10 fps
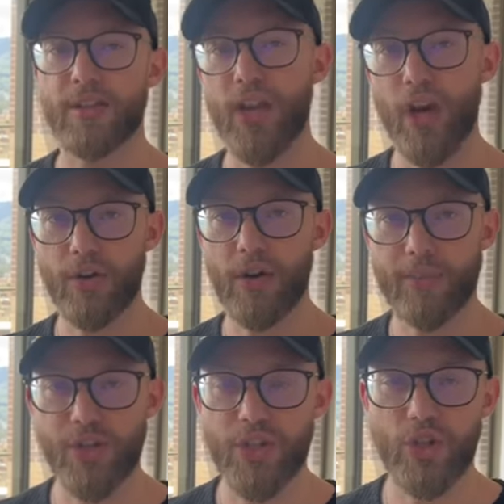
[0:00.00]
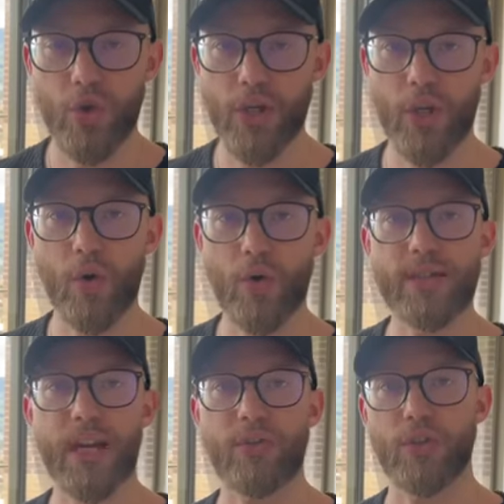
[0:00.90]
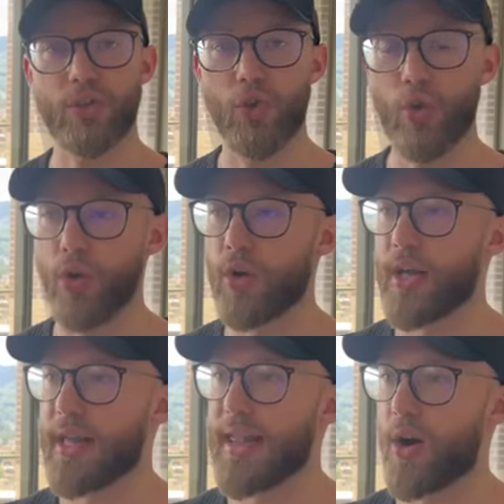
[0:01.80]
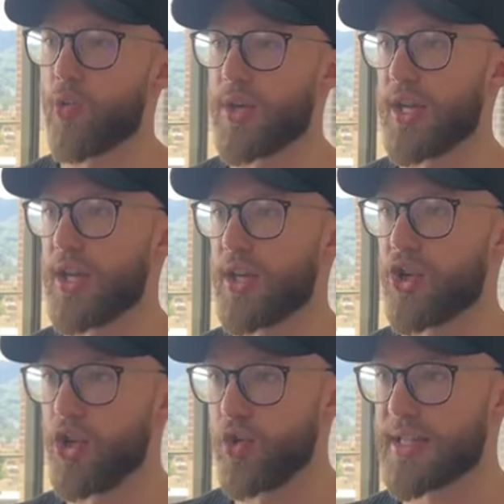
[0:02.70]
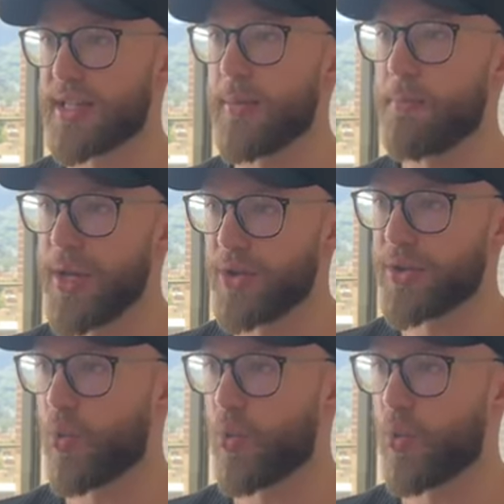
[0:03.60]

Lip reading: The other option is you can go inside of the tool that we use to build the